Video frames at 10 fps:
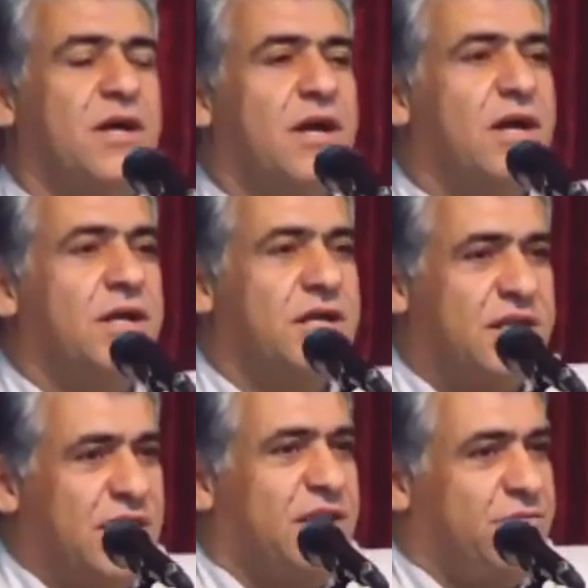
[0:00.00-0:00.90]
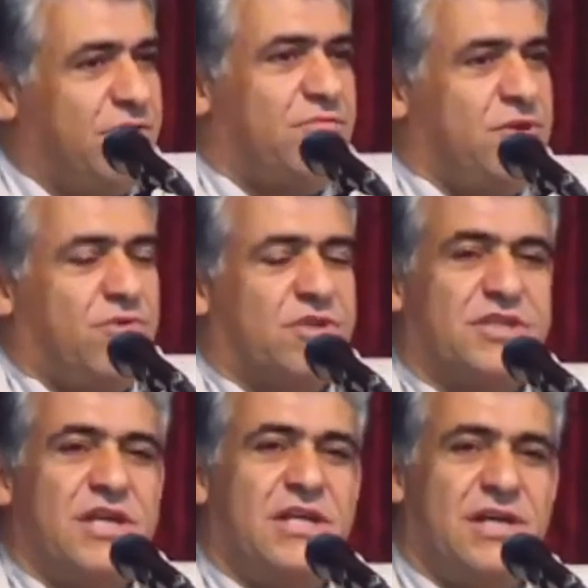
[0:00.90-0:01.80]
He killed. He, he was
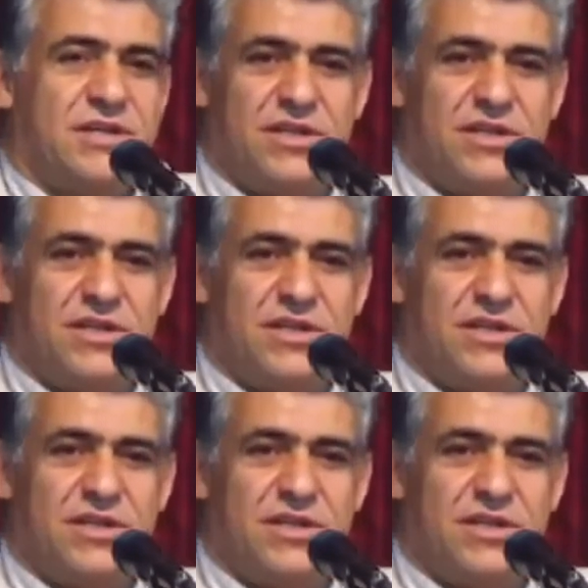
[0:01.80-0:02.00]
killed, and then